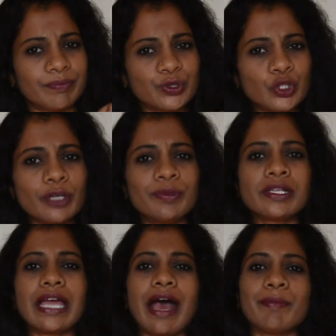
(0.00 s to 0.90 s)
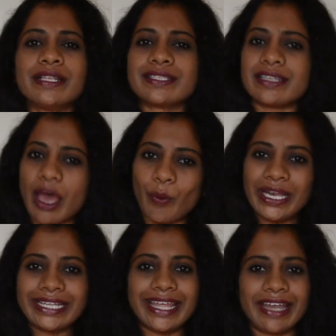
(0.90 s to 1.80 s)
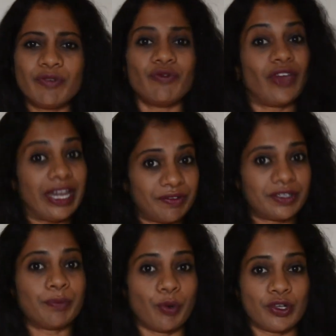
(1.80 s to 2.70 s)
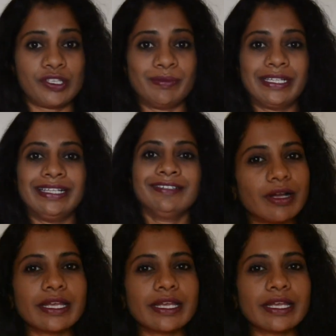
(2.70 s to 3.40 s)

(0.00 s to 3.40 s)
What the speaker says: suitable garments now and then, whenever possible.